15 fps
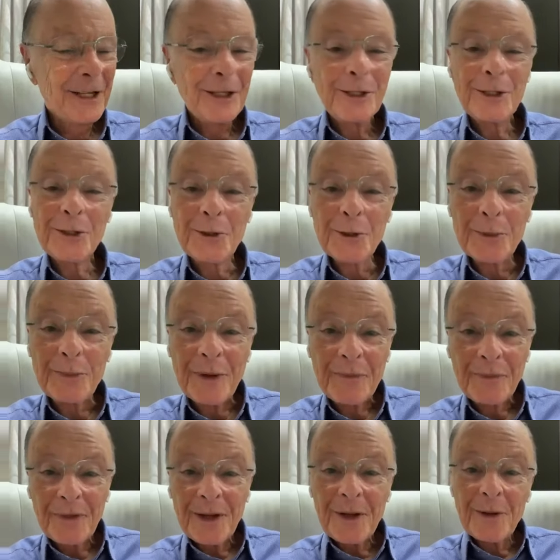Uh, my
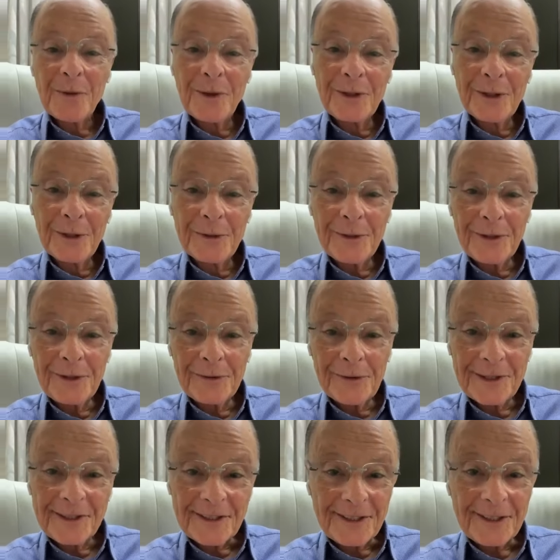apologies. When I
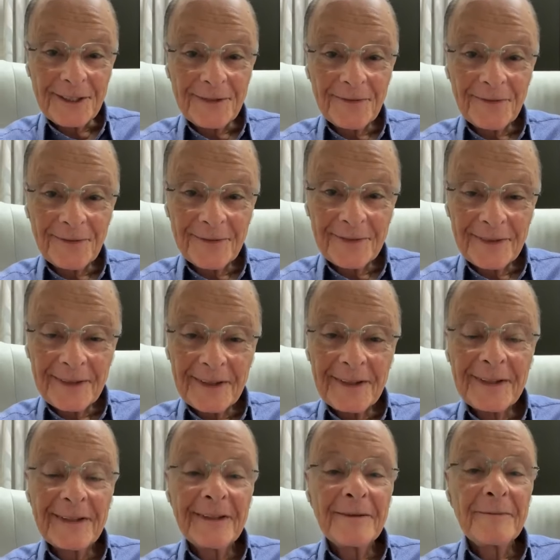laugh like
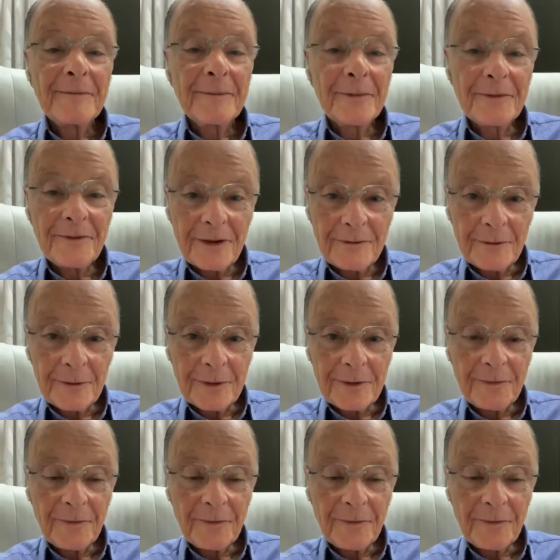this, please, I'm